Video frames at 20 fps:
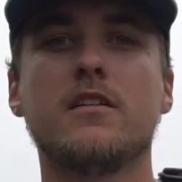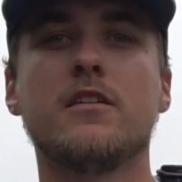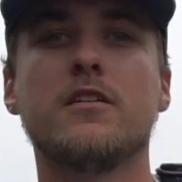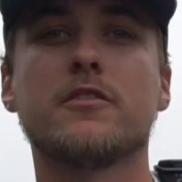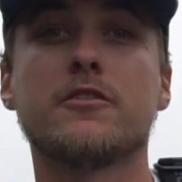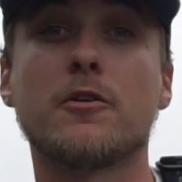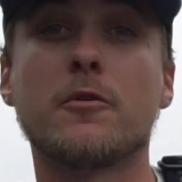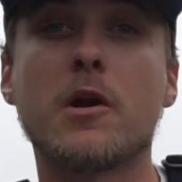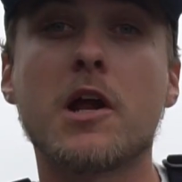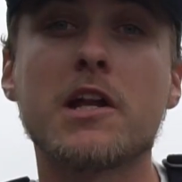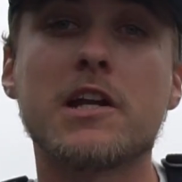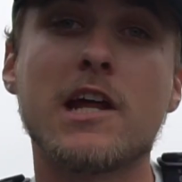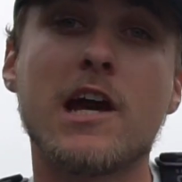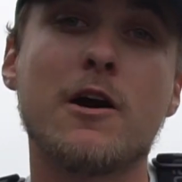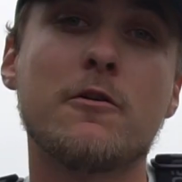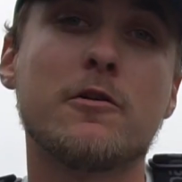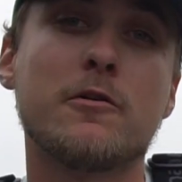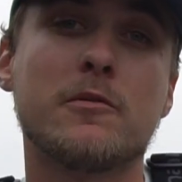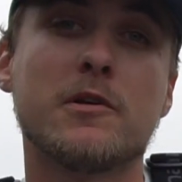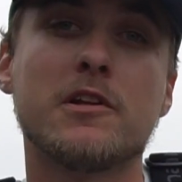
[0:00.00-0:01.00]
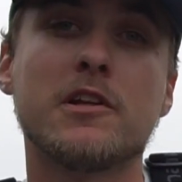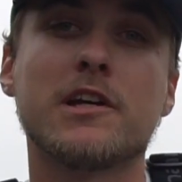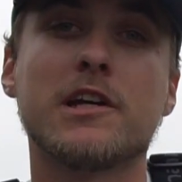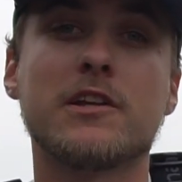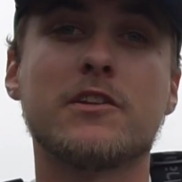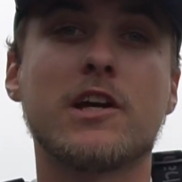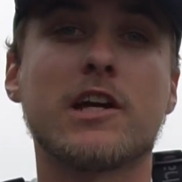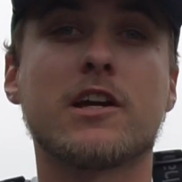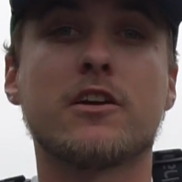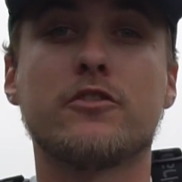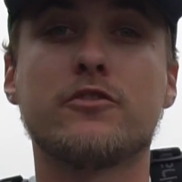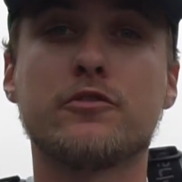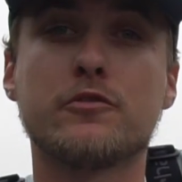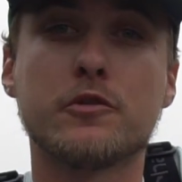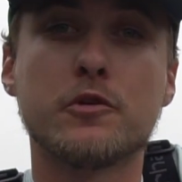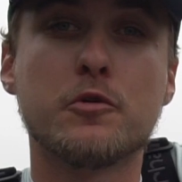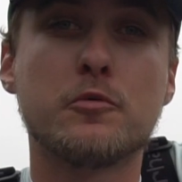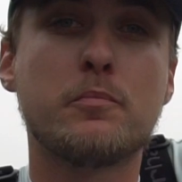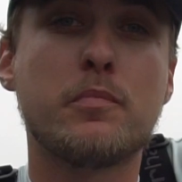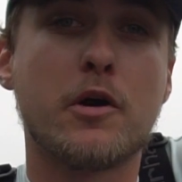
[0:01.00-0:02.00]
So right now we're really in like a
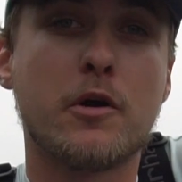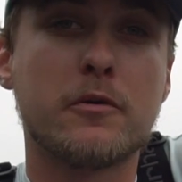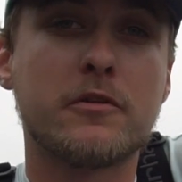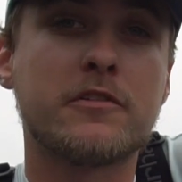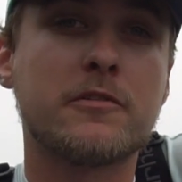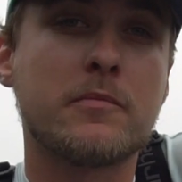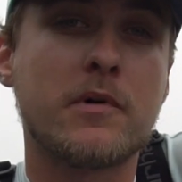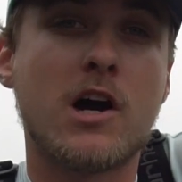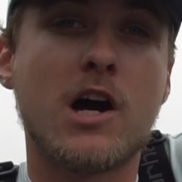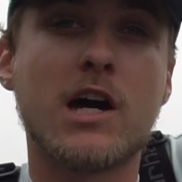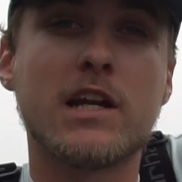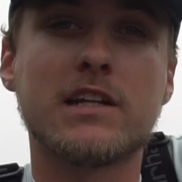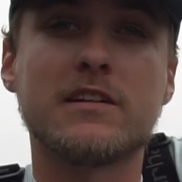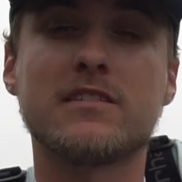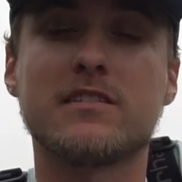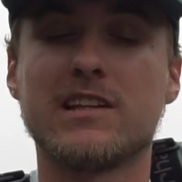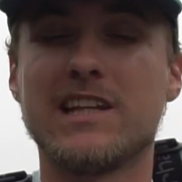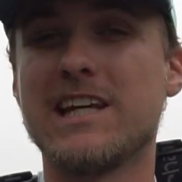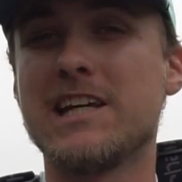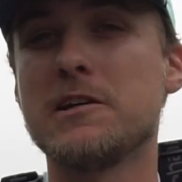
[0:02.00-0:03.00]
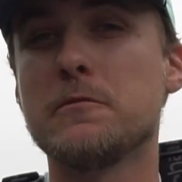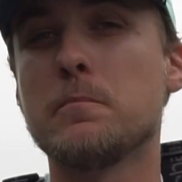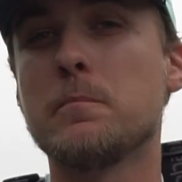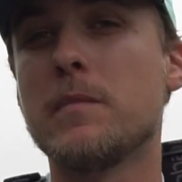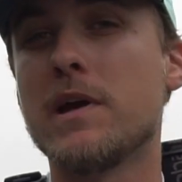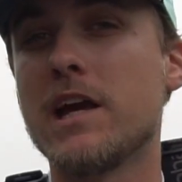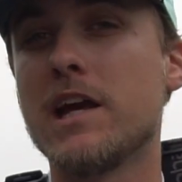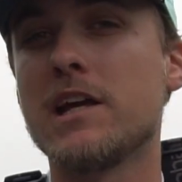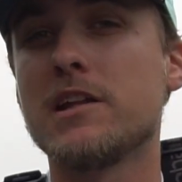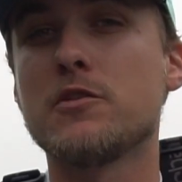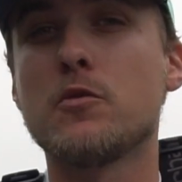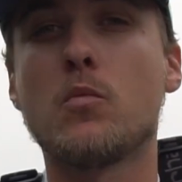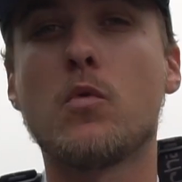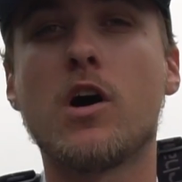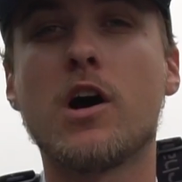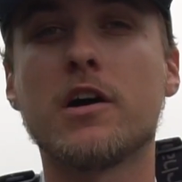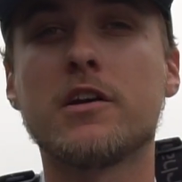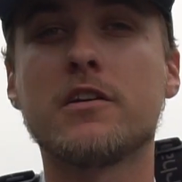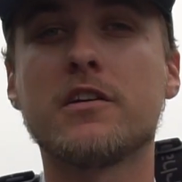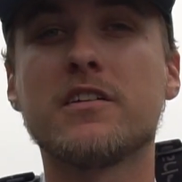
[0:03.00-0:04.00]
true post-spawn. It's late May, the
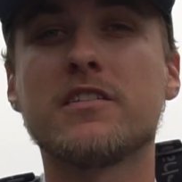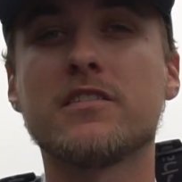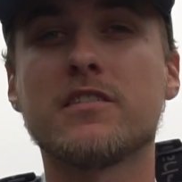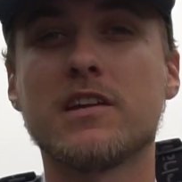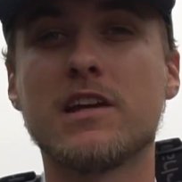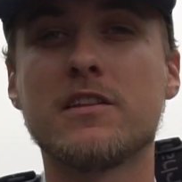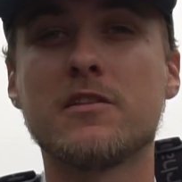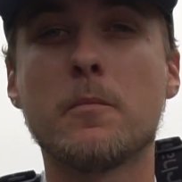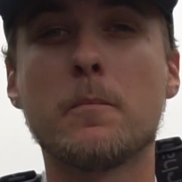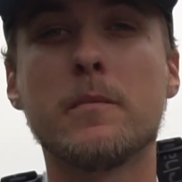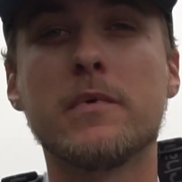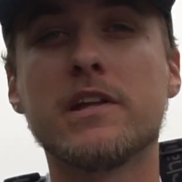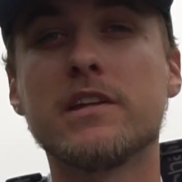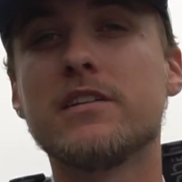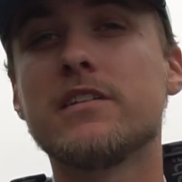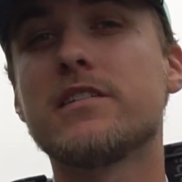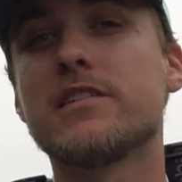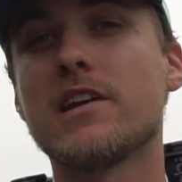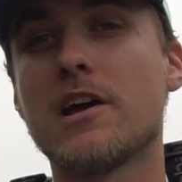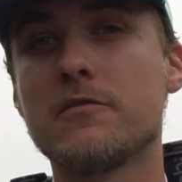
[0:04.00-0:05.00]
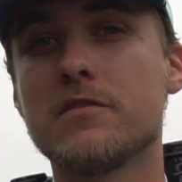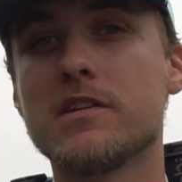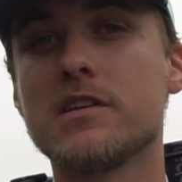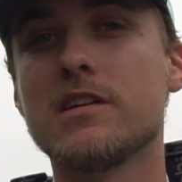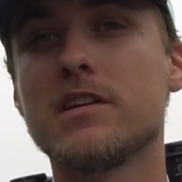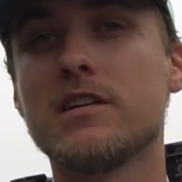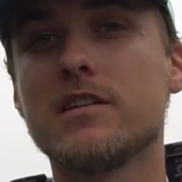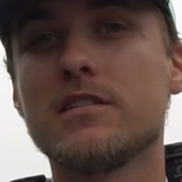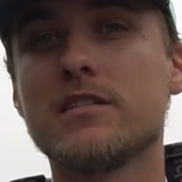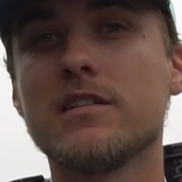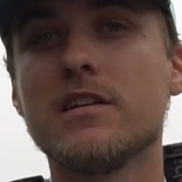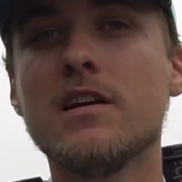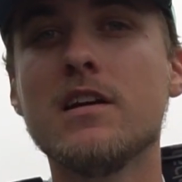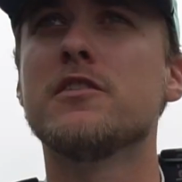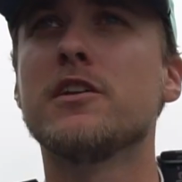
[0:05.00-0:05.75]
water's in the mid-70s.